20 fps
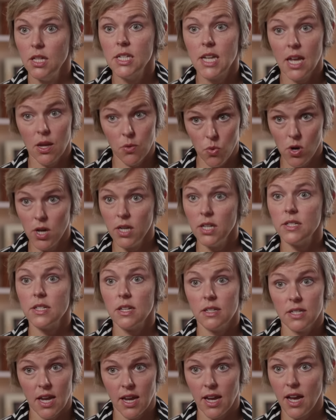Day one is
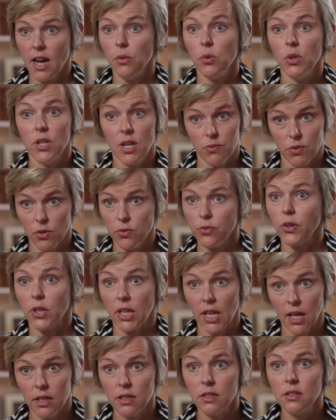a day I will never
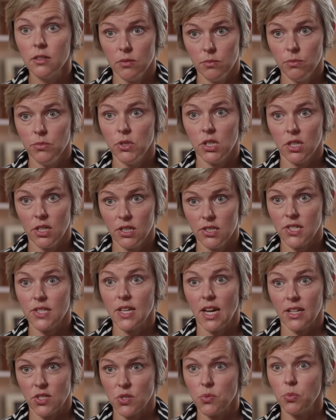forget, because
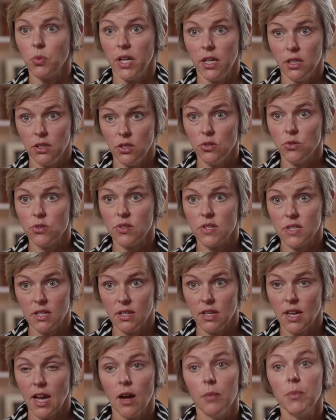that's when you
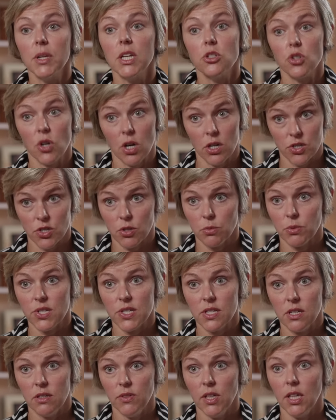see how many drugs they're
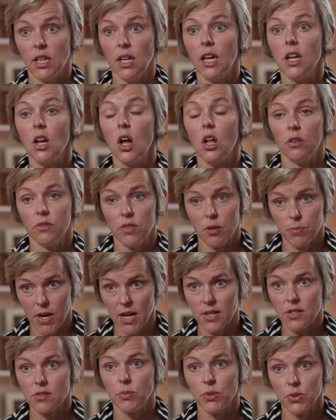receiving and all of the
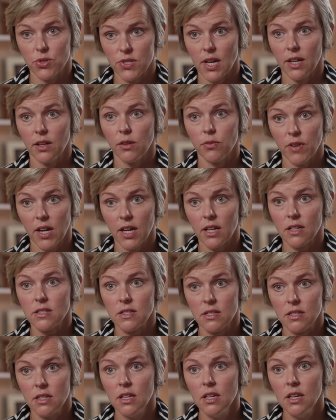possible side
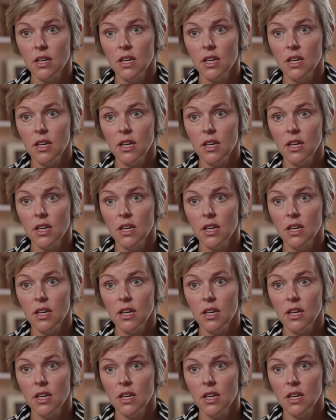effects.